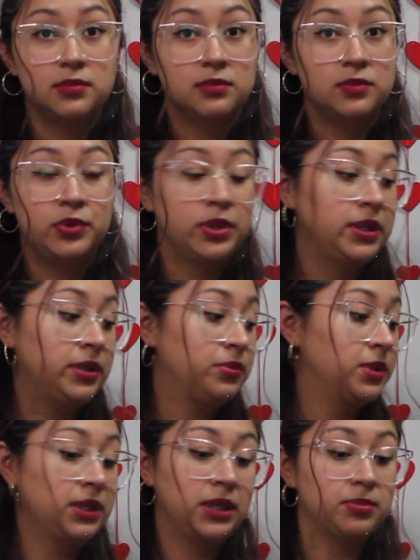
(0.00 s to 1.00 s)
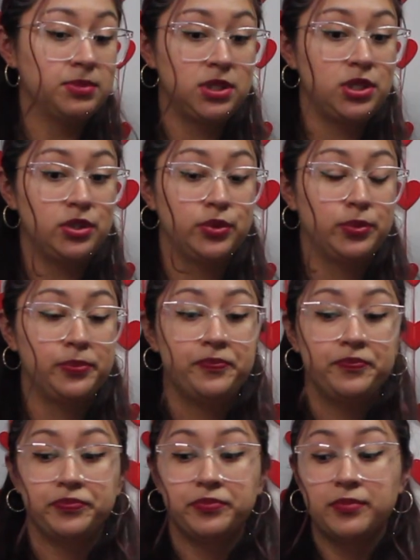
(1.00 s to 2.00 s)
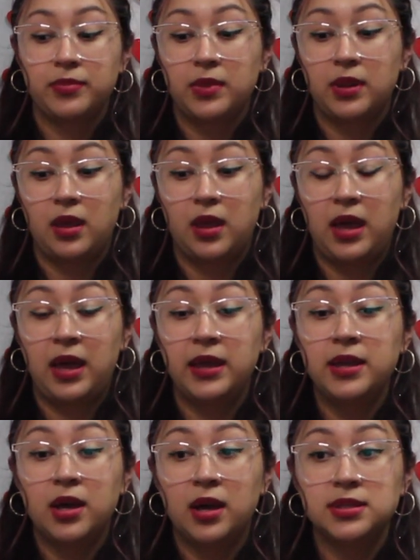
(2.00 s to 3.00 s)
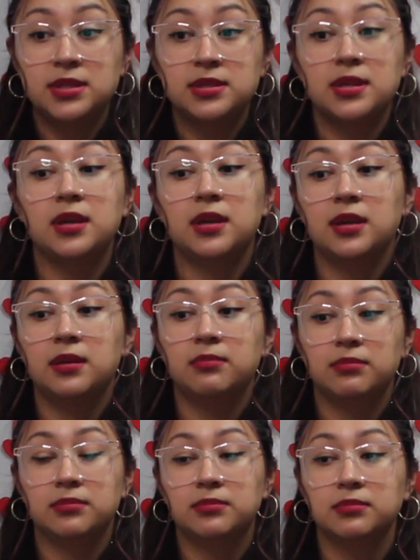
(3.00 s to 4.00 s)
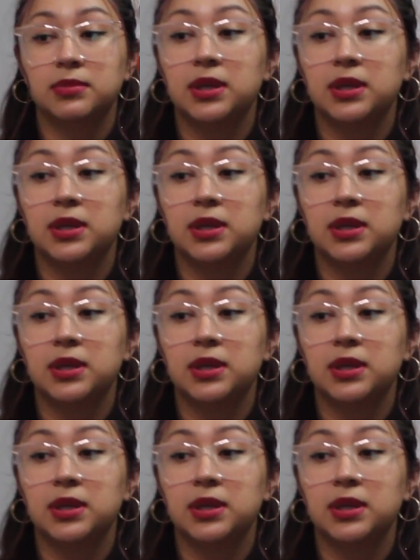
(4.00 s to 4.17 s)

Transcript: Really up to you. I got some